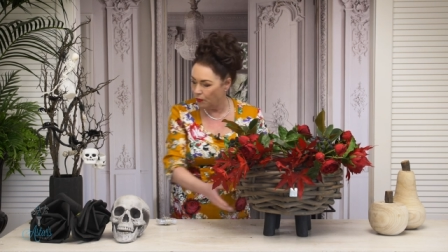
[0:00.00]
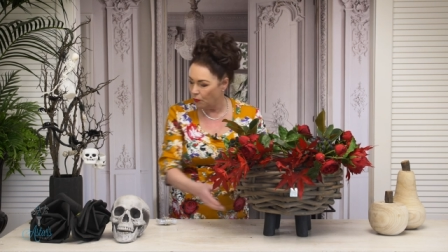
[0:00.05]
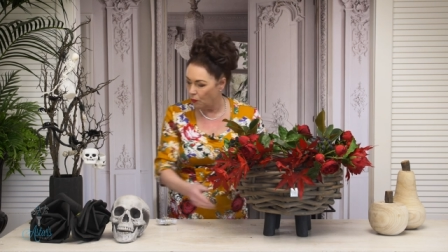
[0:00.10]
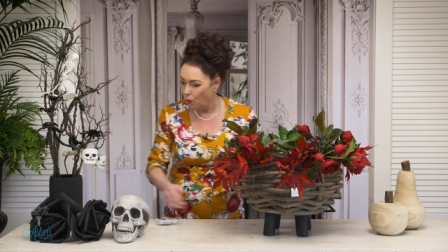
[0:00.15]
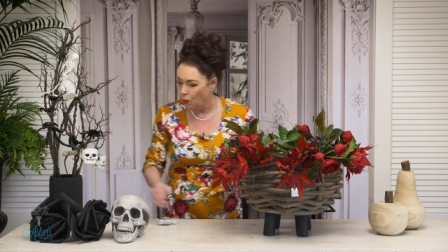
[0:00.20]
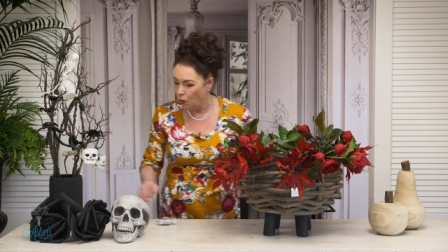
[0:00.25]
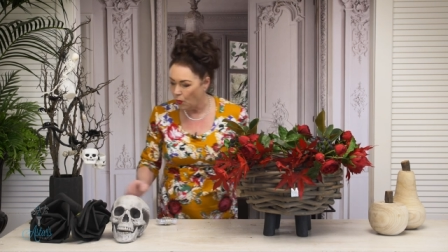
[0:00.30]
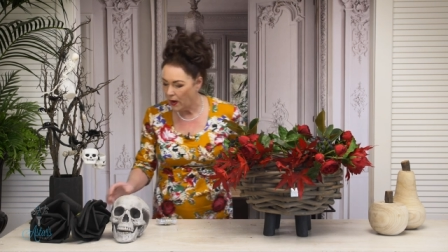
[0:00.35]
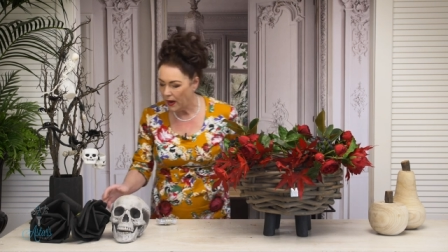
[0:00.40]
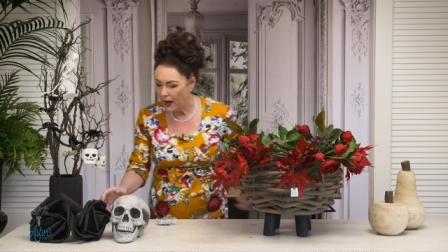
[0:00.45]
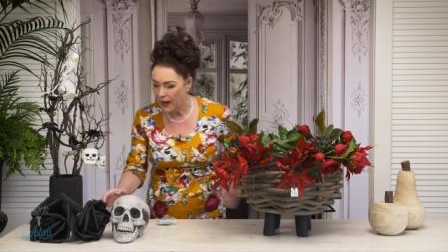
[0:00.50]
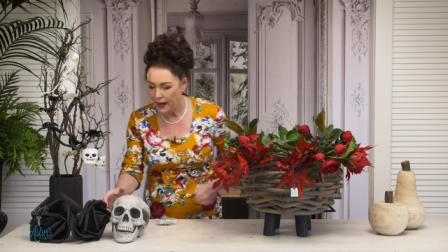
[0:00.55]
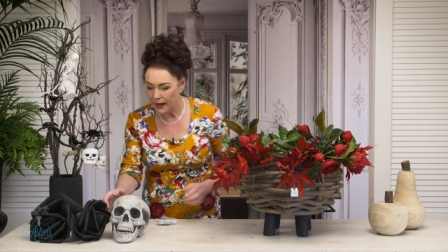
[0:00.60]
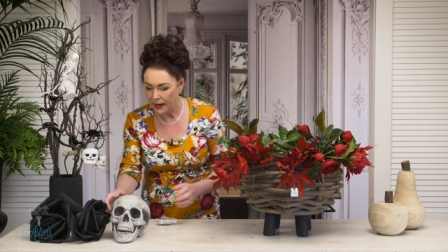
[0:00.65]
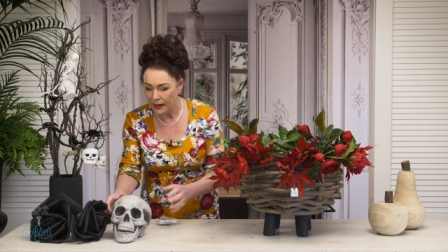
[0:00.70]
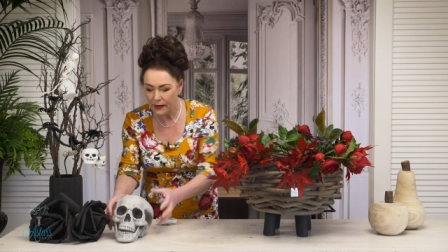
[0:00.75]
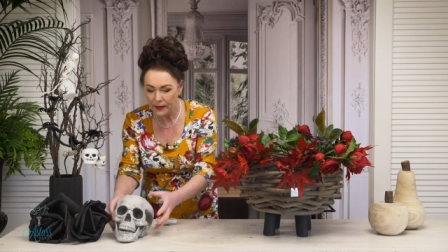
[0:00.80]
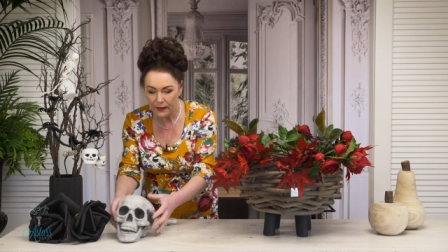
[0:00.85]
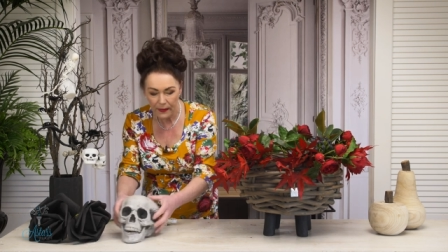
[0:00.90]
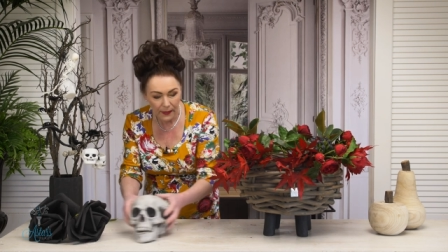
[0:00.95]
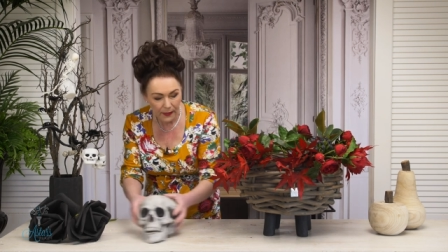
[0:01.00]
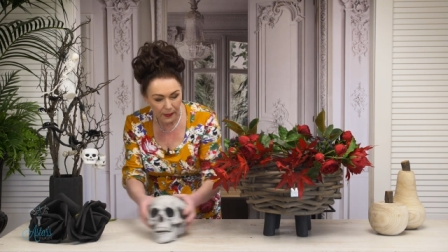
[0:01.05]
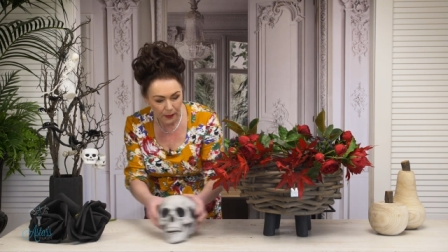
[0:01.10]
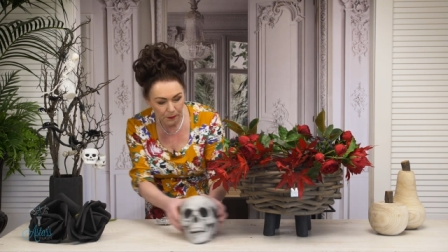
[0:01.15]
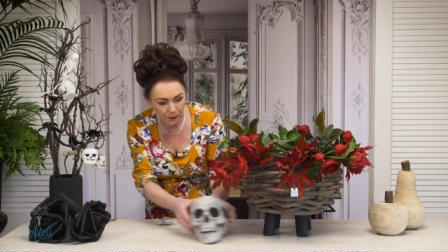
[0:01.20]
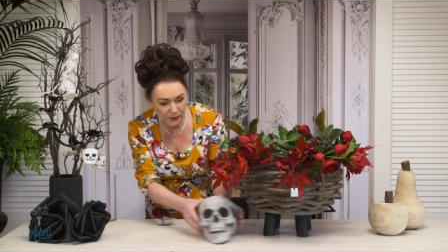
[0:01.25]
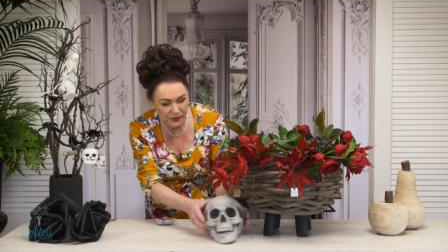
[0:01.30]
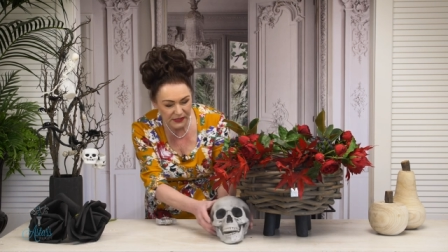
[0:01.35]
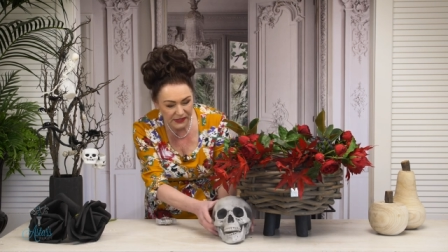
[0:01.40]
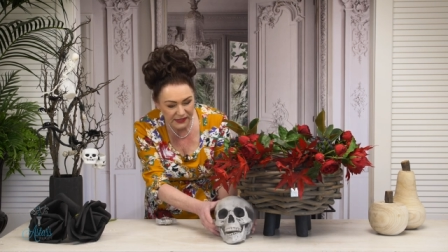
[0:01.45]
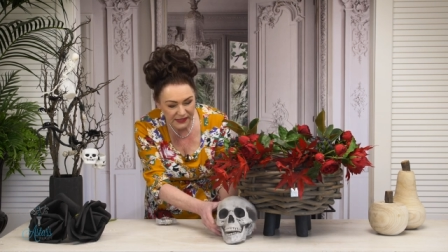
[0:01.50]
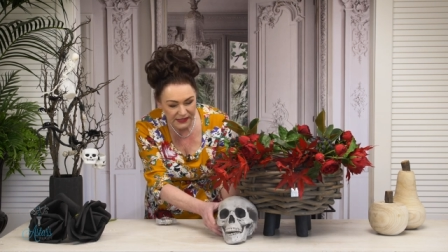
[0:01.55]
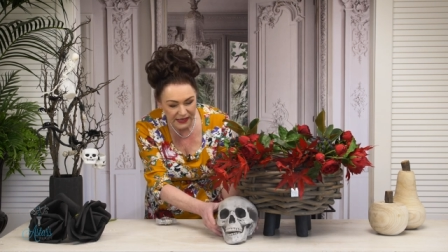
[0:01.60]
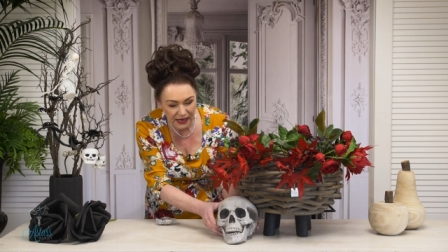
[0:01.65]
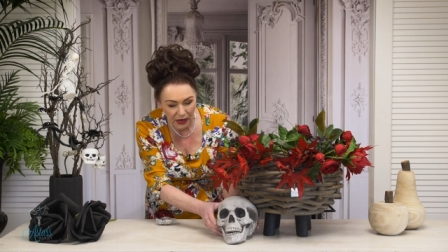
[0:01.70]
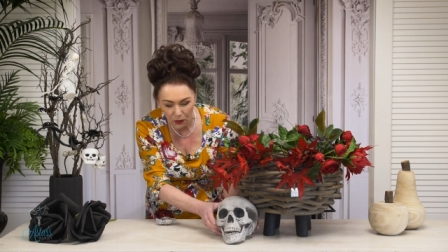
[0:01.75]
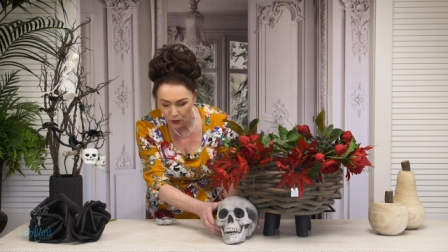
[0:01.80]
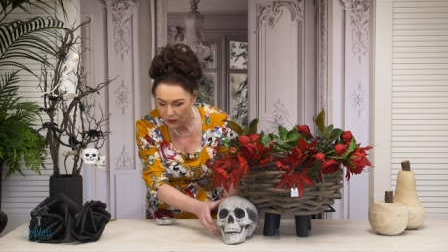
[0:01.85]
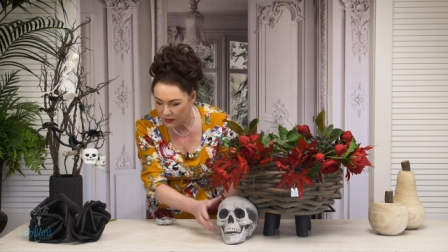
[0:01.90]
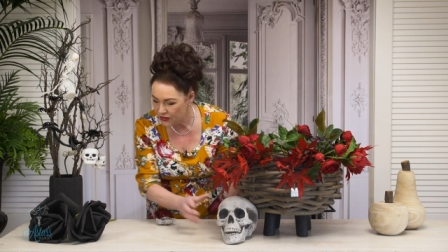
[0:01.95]
the way. The
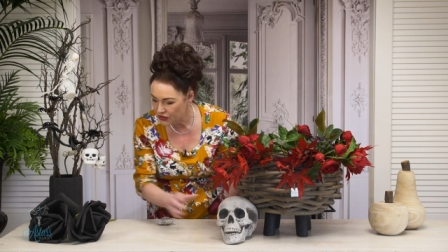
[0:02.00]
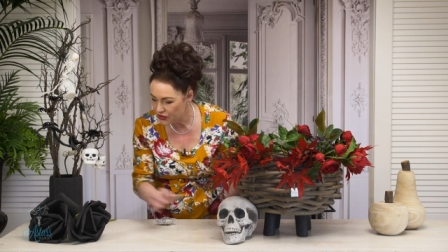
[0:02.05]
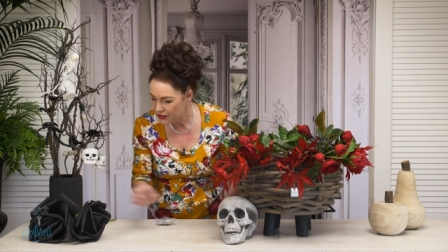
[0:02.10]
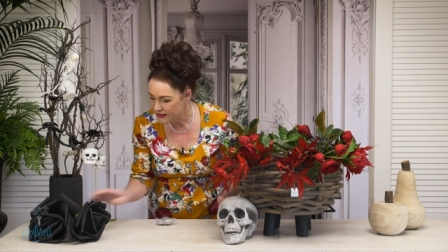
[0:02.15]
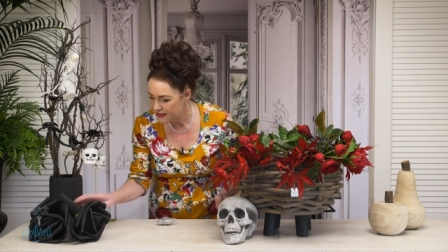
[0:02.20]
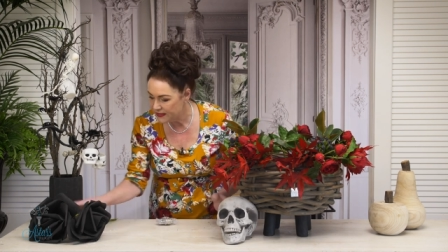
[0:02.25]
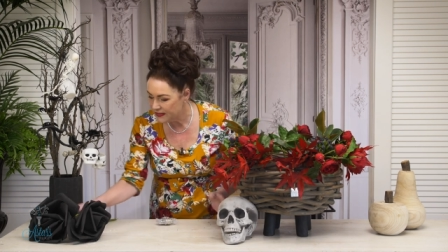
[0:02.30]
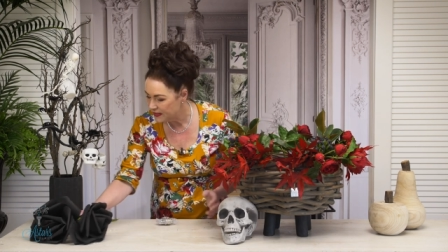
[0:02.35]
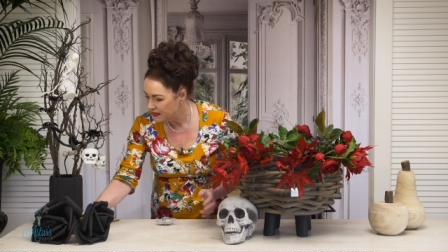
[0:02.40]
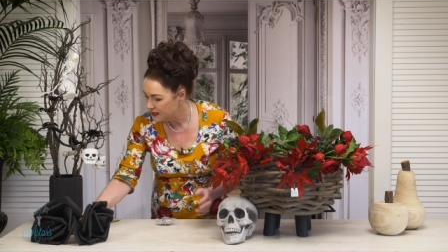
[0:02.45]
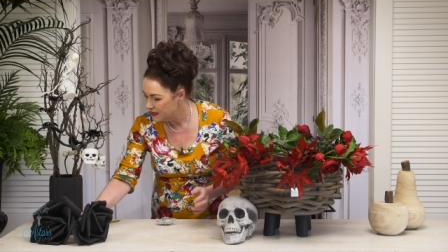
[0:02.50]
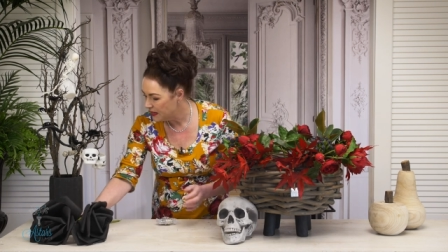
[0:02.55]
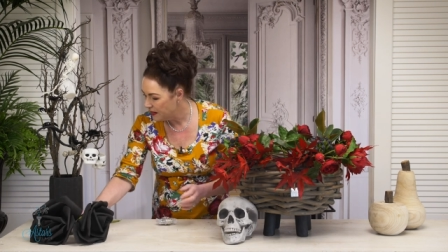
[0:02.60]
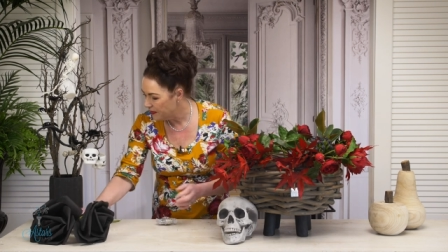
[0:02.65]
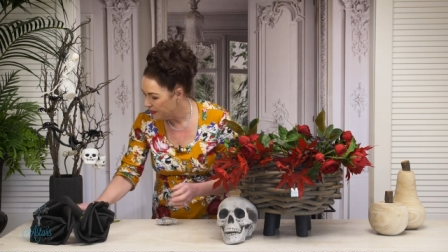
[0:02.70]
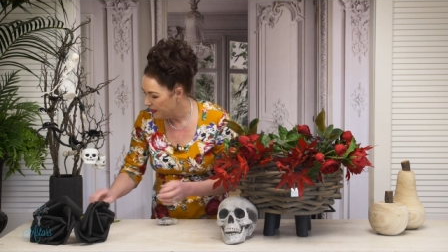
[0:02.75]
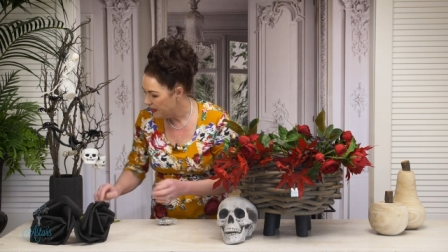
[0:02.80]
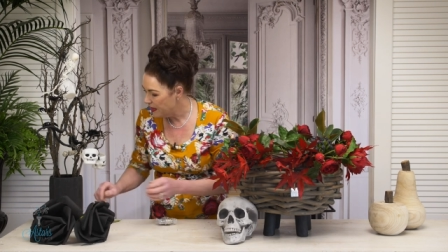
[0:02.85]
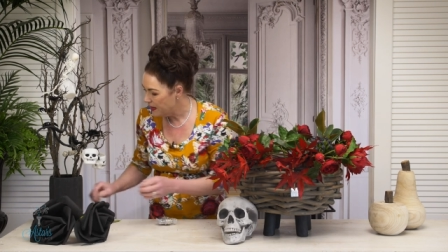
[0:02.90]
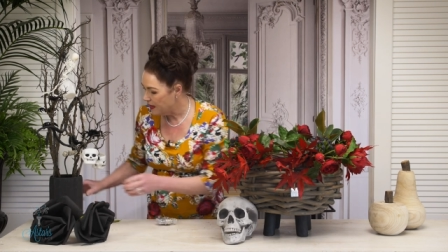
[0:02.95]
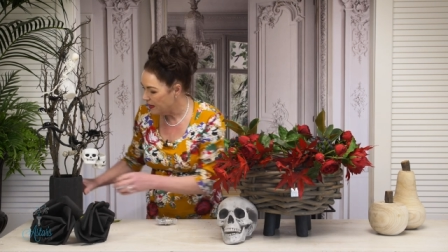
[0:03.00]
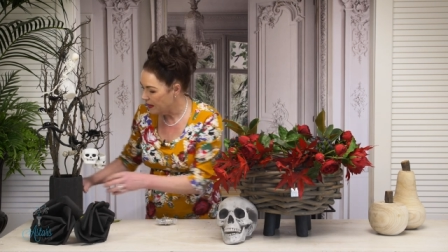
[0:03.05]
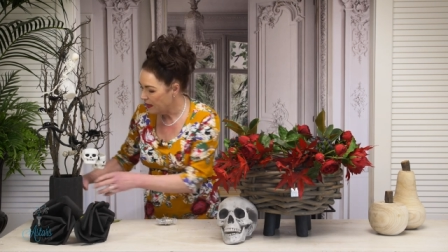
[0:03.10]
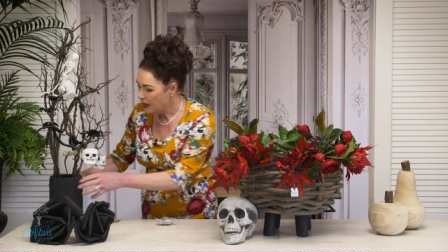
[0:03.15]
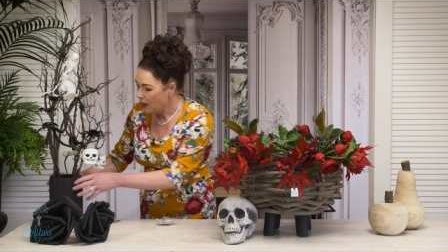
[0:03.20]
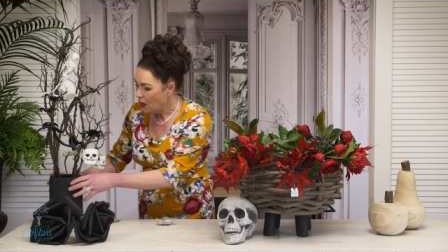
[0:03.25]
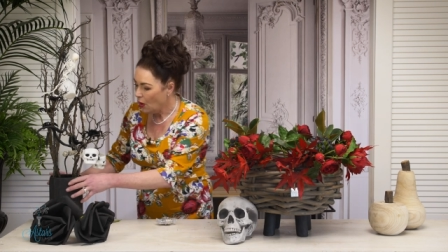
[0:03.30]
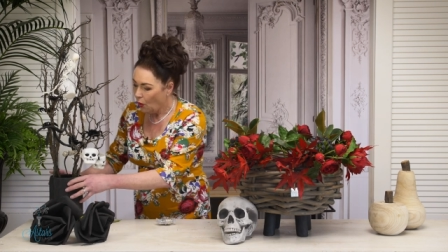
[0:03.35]
skull can just sit down there.